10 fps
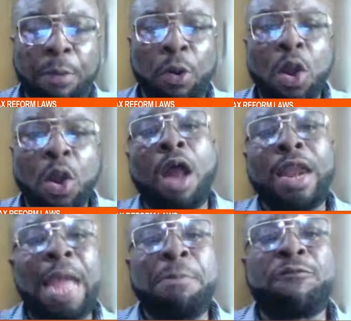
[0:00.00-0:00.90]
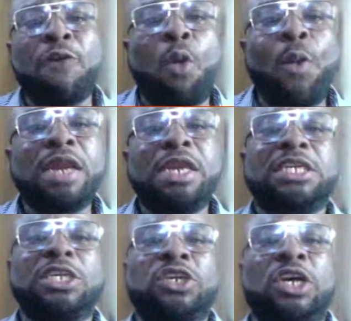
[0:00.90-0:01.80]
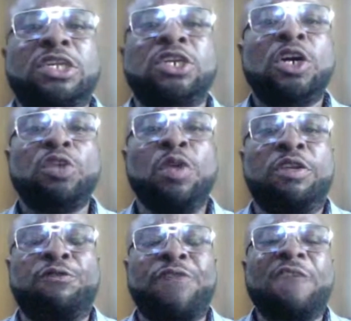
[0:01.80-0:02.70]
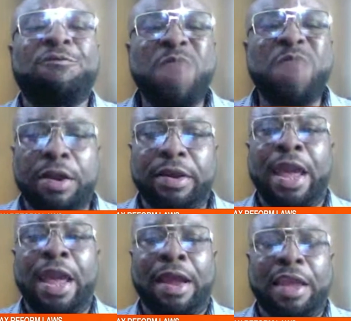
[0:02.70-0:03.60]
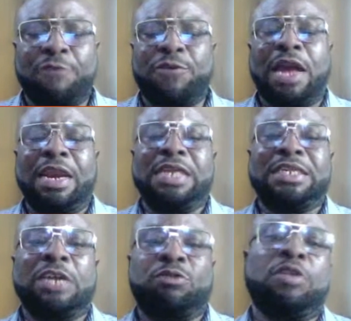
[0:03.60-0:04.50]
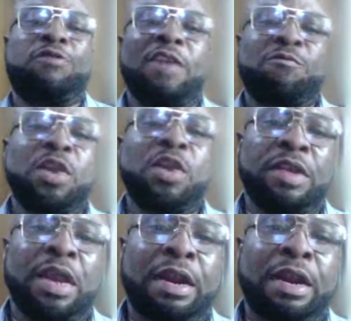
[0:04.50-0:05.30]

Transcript: Unlike before, when this is just 25 million naira, if you are less than 25 million naira.